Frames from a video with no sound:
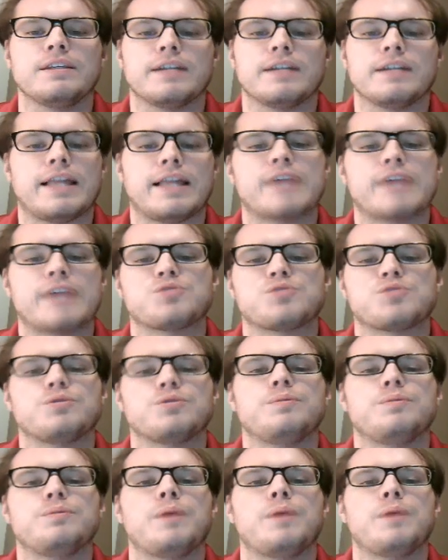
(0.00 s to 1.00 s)

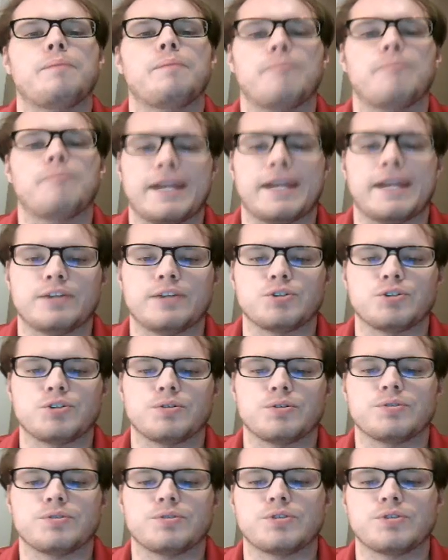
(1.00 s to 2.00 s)
classroom
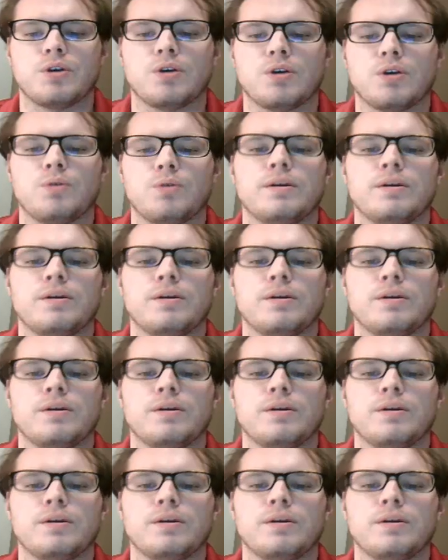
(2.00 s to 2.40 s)
manager? So